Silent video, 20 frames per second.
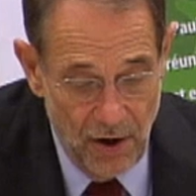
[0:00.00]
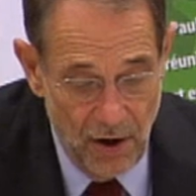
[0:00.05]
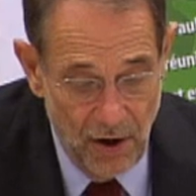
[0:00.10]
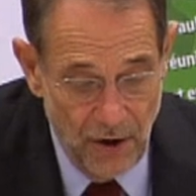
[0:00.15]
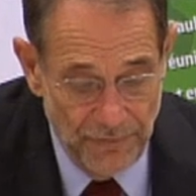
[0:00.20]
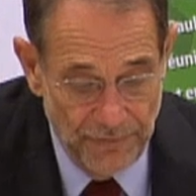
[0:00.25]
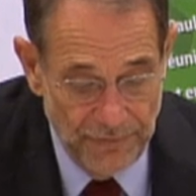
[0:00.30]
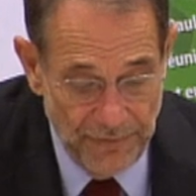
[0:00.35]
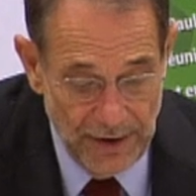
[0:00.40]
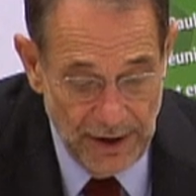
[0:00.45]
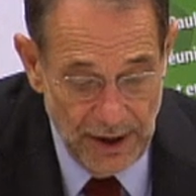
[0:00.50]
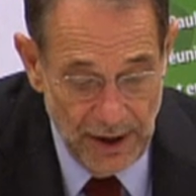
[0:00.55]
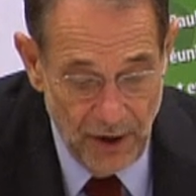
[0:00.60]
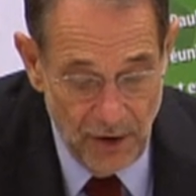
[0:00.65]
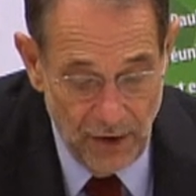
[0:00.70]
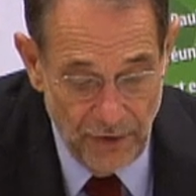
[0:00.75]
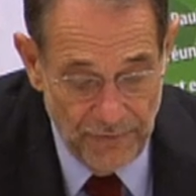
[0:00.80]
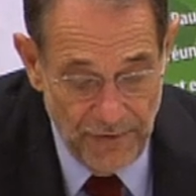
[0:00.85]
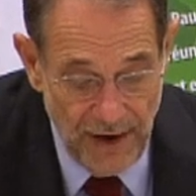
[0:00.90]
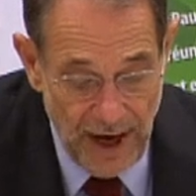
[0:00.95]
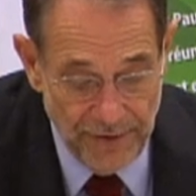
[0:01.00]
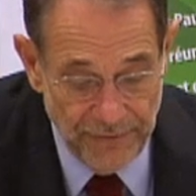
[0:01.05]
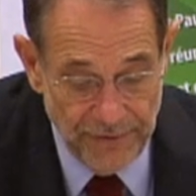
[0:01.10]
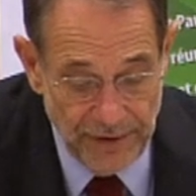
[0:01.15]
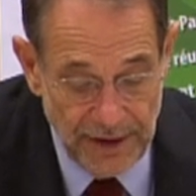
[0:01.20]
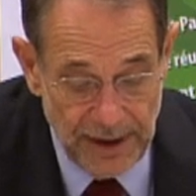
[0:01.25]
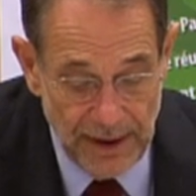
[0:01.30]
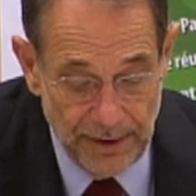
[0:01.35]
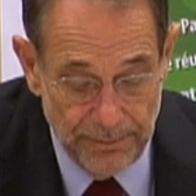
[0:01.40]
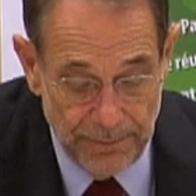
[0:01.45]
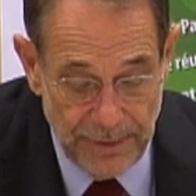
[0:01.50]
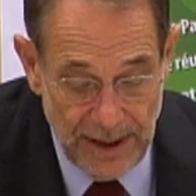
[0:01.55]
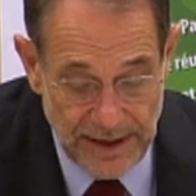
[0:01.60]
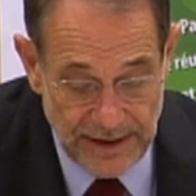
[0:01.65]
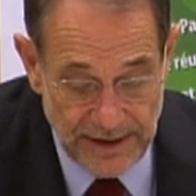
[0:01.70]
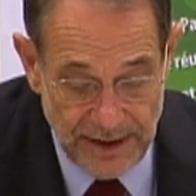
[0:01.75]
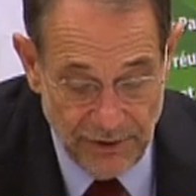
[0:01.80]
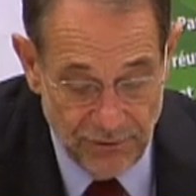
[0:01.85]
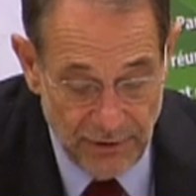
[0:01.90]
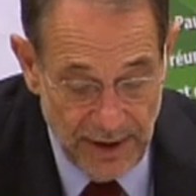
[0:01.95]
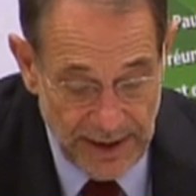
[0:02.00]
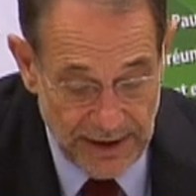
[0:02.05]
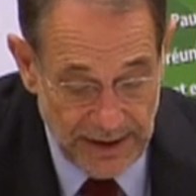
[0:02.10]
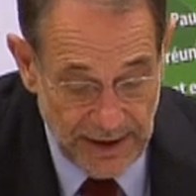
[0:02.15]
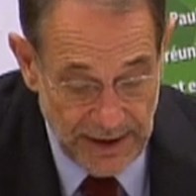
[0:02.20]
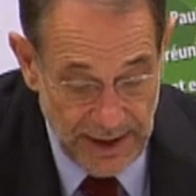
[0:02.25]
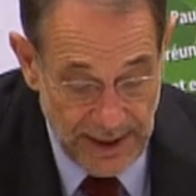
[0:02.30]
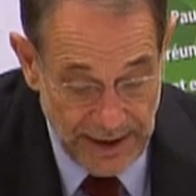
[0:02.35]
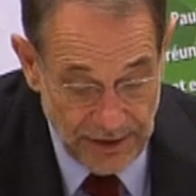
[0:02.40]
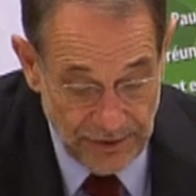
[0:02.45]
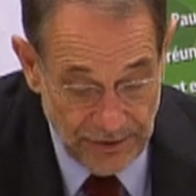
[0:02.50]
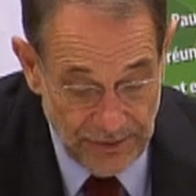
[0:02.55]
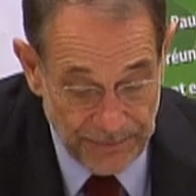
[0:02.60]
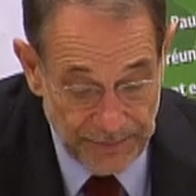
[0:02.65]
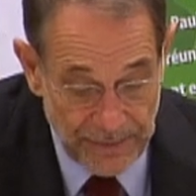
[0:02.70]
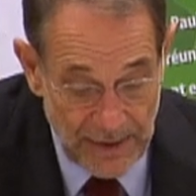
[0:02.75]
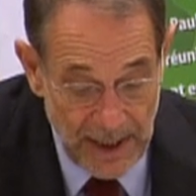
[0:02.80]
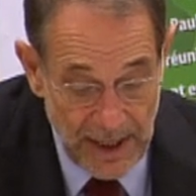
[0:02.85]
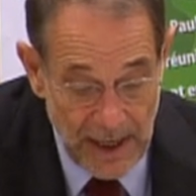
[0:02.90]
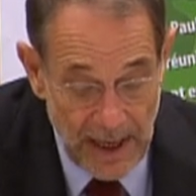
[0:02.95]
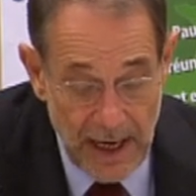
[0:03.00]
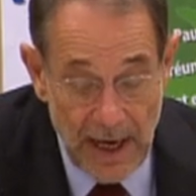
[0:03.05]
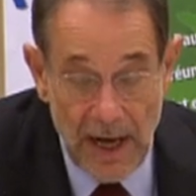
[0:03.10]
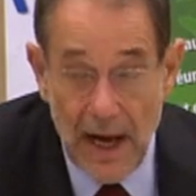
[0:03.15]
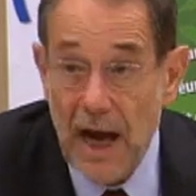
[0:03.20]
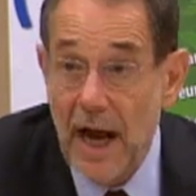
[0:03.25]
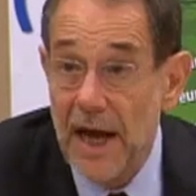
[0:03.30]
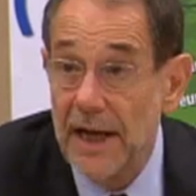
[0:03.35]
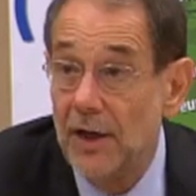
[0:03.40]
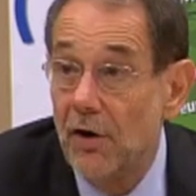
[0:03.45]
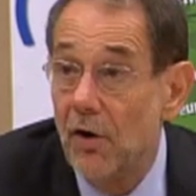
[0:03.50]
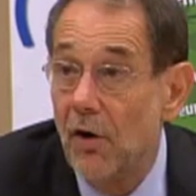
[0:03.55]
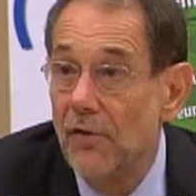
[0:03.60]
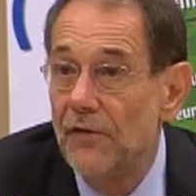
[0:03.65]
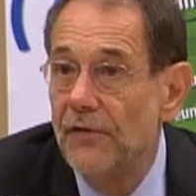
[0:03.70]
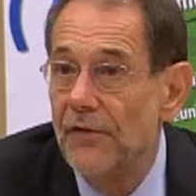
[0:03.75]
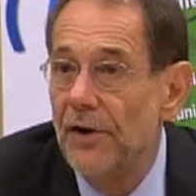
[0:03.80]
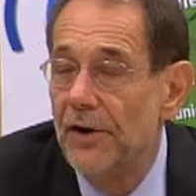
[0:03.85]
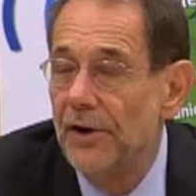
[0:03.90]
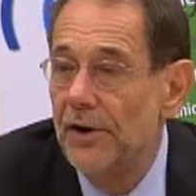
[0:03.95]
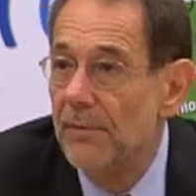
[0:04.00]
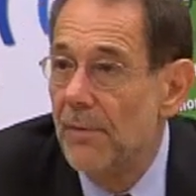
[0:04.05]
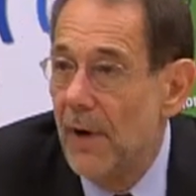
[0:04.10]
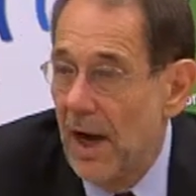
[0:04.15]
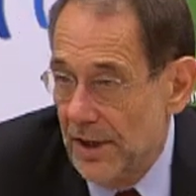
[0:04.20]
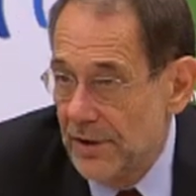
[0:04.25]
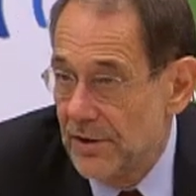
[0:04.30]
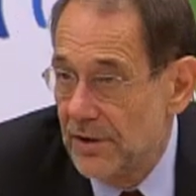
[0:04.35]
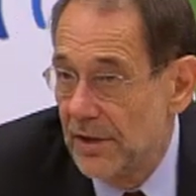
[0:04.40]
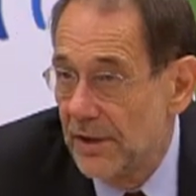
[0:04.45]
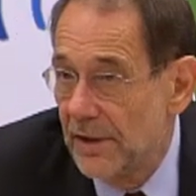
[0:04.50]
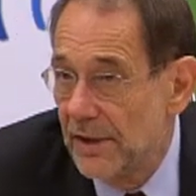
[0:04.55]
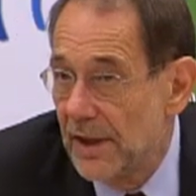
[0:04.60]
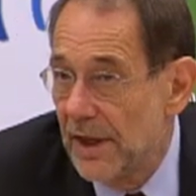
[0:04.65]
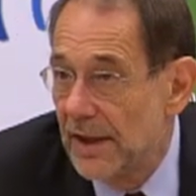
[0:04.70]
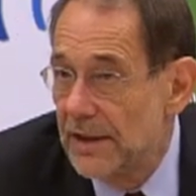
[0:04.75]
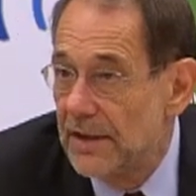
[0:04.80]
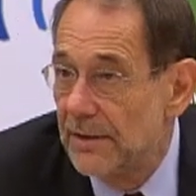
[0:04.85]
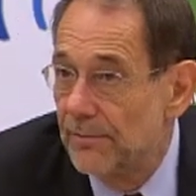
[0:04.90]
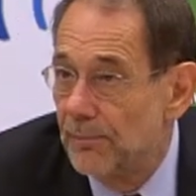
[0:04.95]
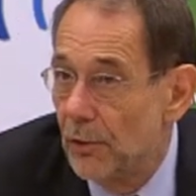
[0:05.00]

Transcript: of Africa, plus the United Nations. I hope very much that the